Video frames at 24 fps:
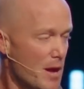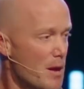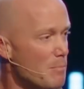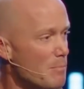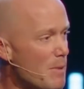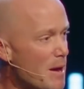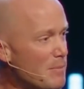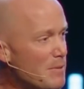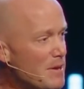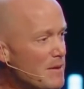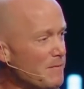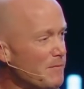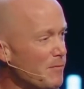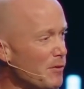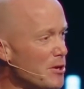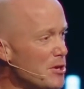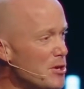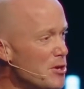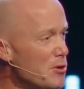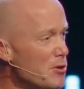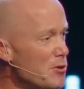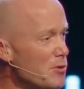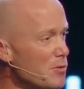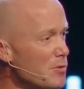Maybe for
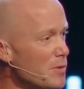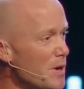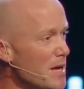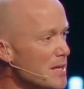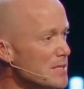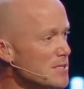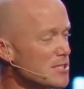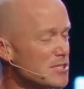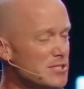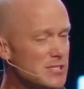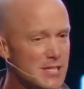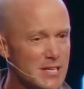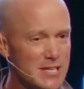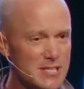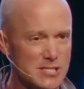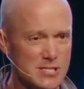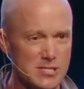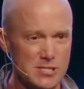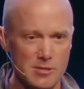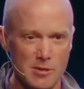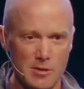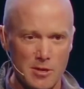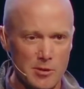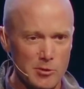you, it's
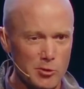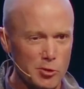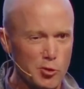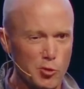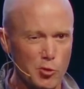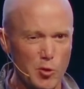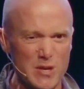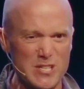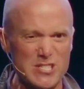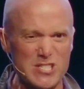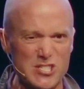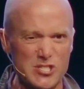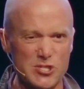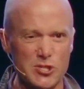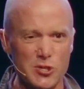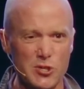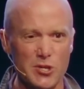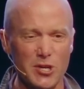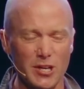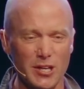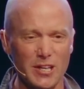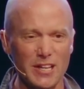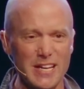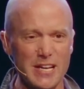this crystal
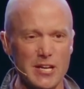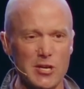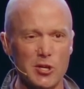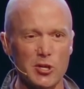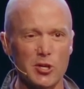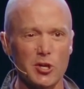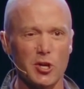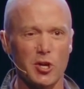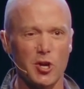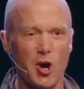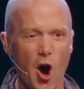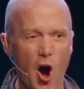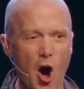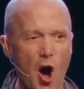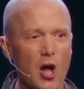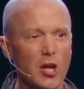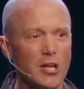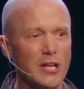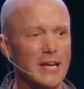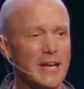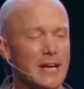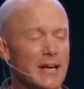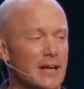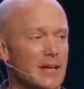clear
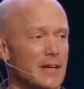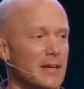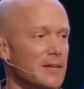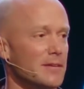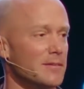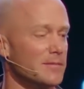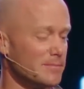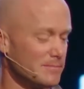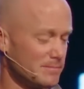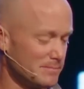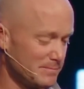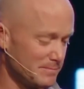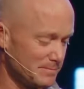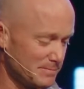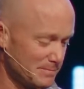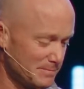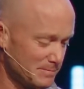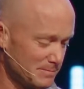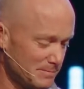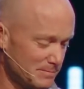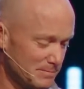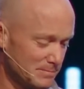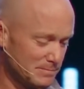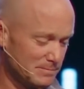calling
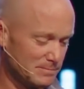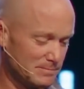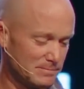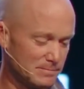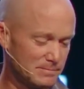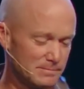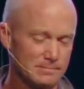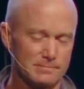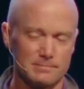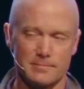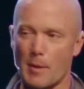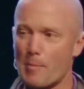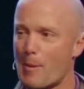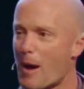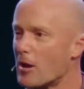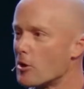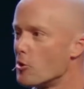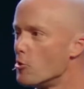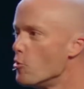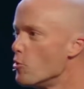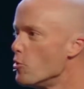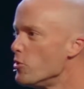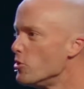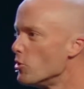about
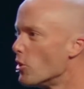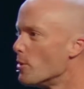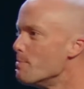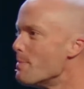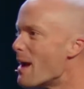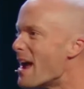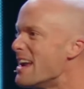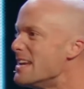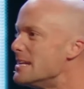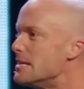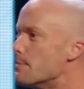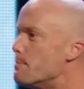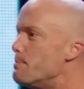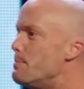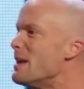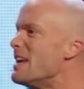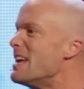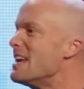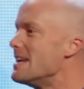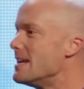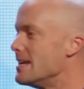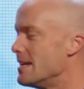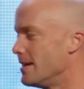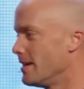who you're made to
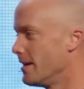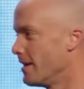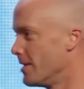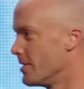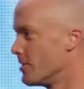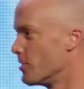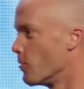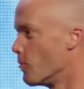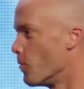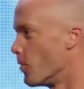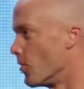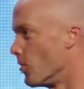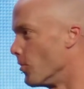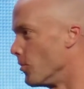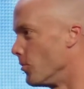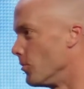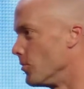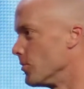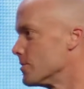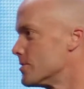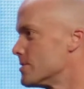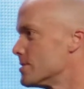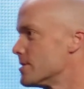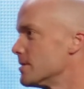be in the
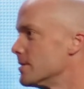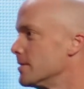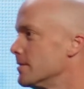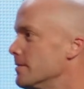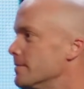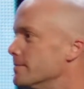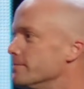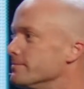world.